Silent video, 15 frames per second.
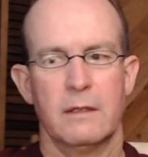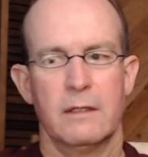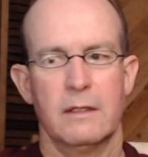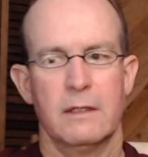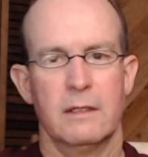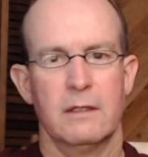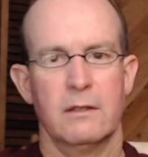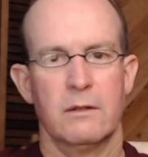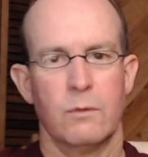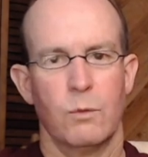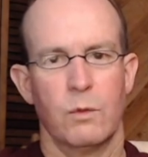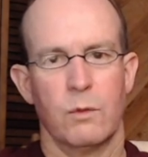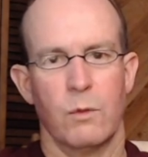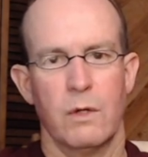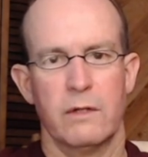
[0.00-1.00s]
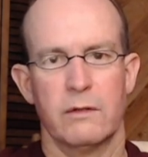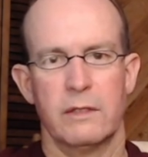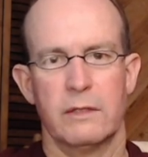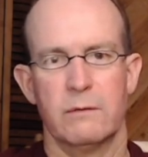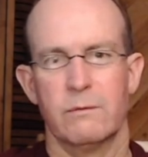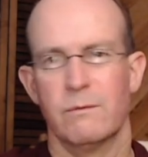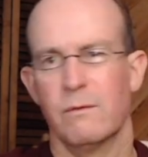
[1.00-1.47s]
and we're
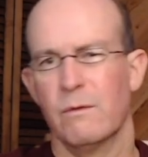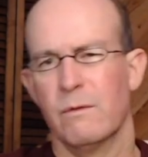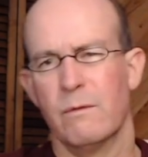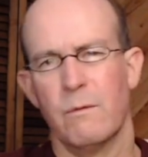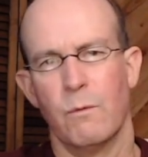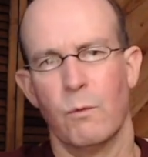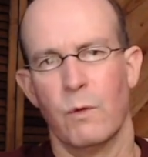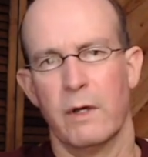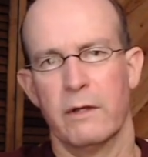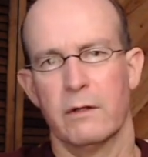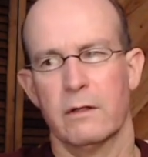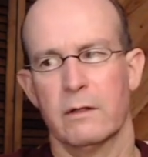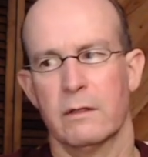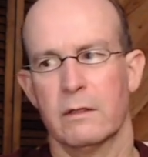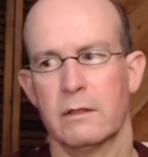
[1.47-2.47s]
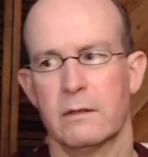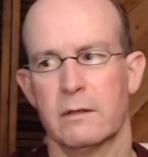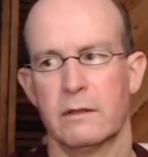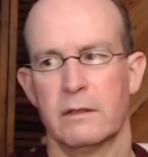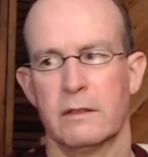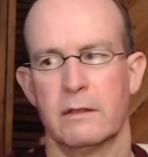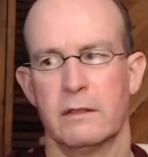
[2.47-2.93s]
wondering whether
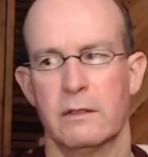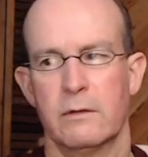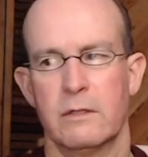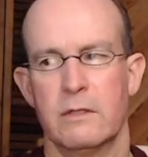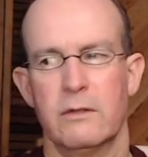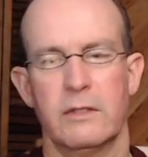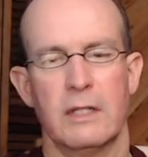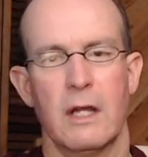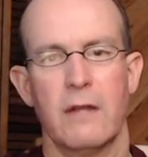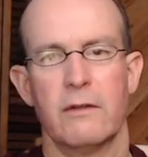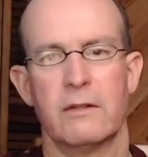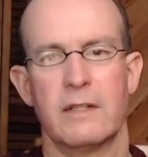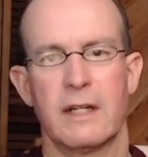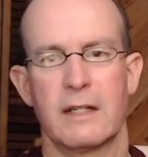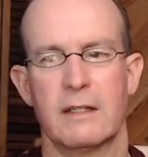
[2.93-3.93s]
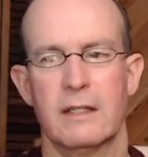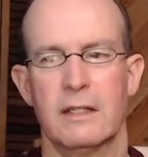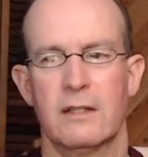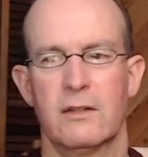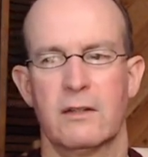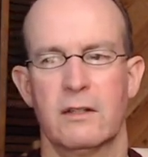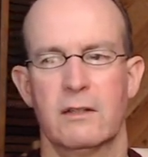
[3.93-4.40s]
you're using other
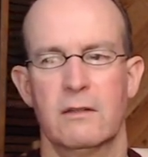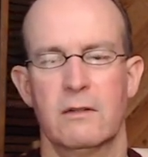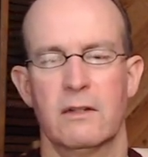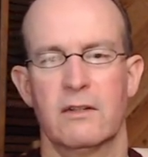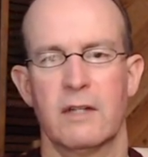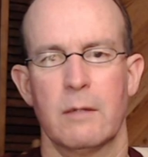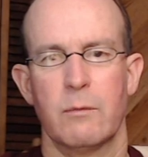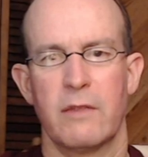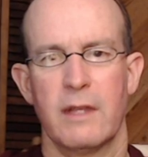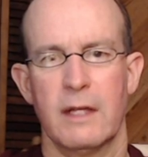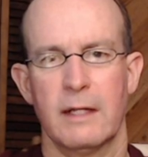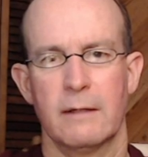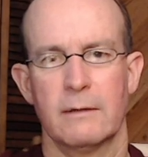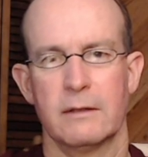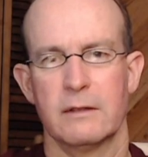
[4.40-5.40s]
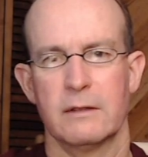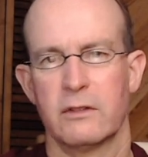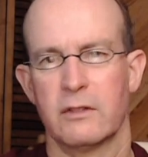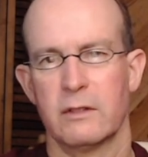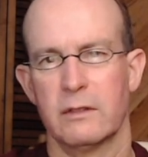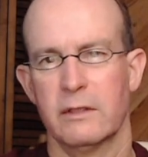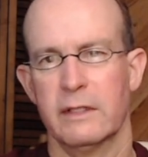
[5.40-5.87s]
techniques to do the same thing.
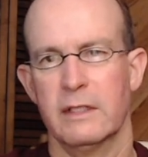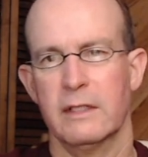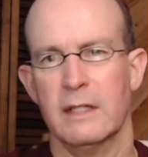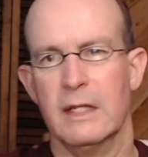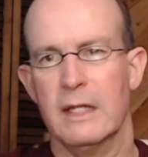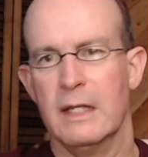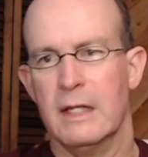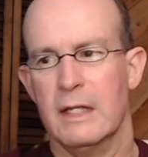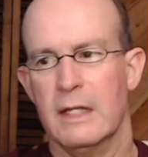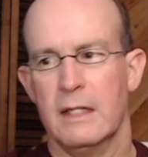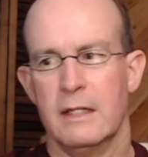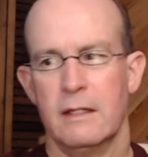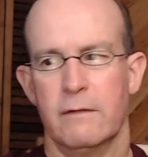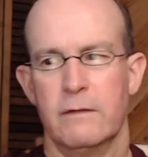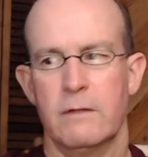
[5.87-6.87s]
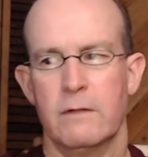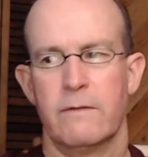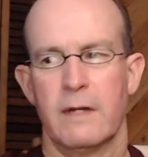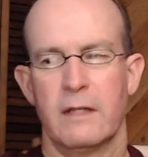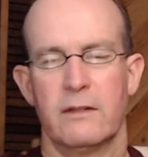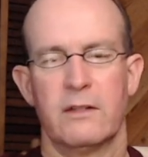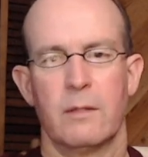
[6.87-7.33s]
Certainly, if you've
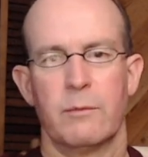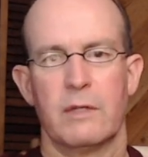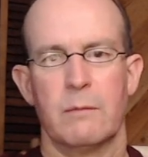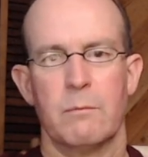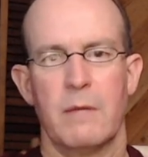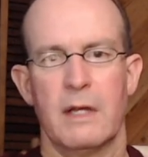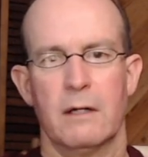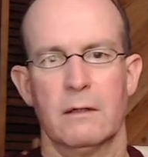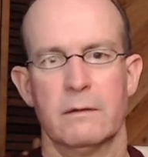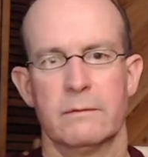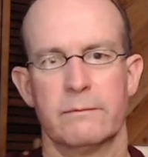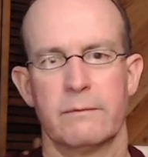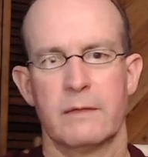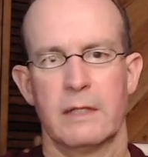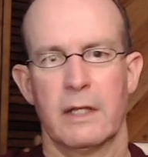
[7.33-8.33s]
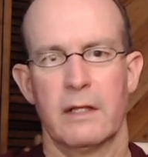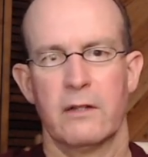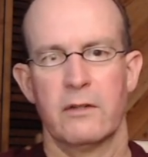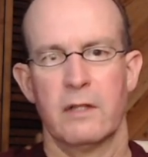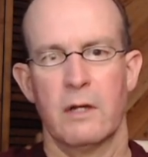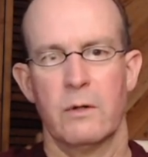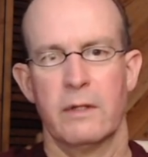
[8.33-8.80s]
found something better, let
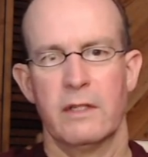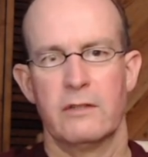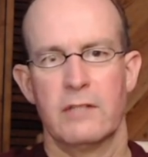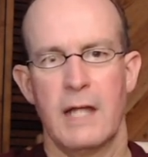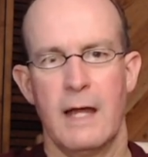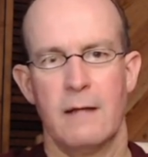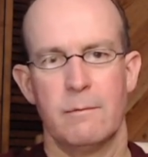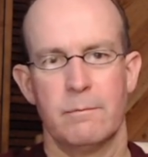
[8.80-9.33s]
us know in the chat.